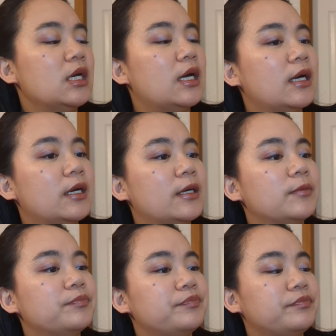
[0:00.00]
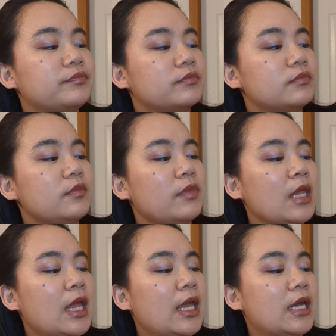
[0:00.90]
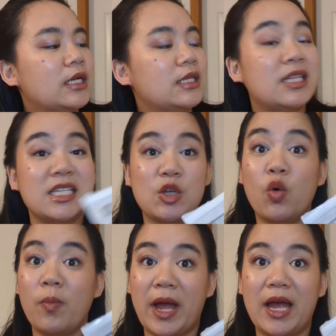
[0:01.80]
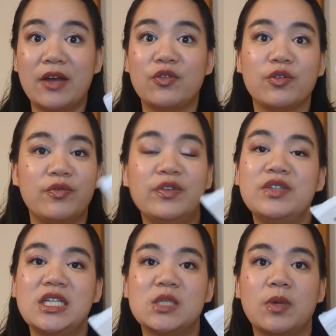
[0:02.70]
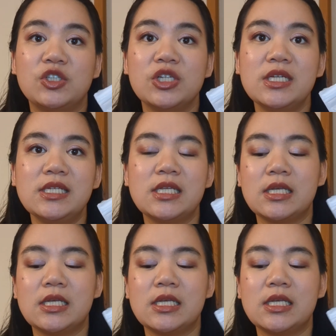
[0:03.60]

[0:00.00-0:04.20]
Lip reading: And this whole bag for 15 sponges